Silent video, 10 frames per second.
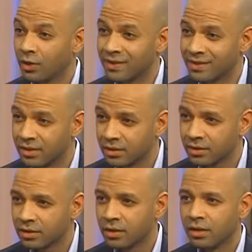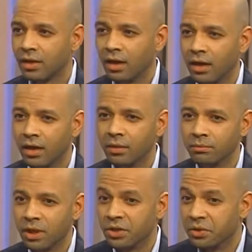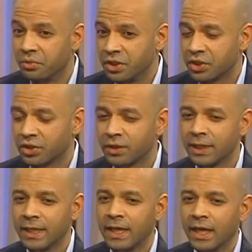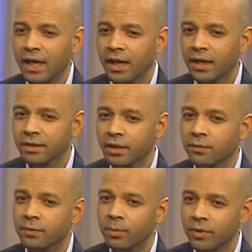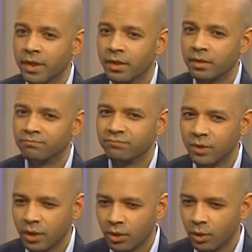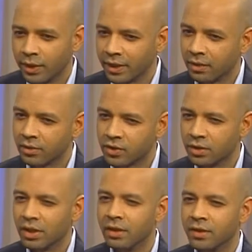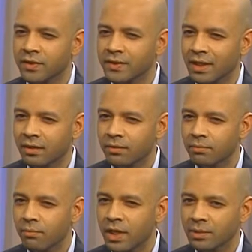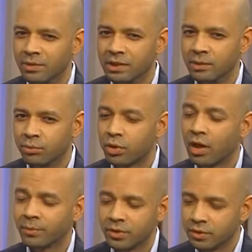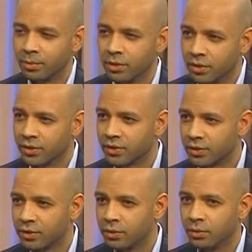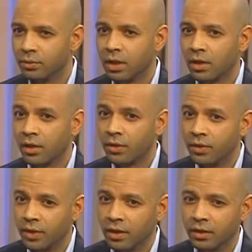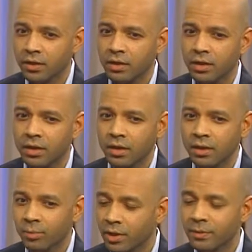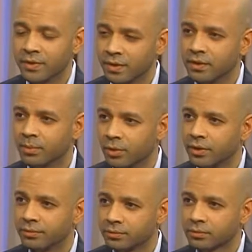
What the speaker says: how they sit, how they reach, and from there, honing in on certain areas that may be prime contributors to their impairments at this point.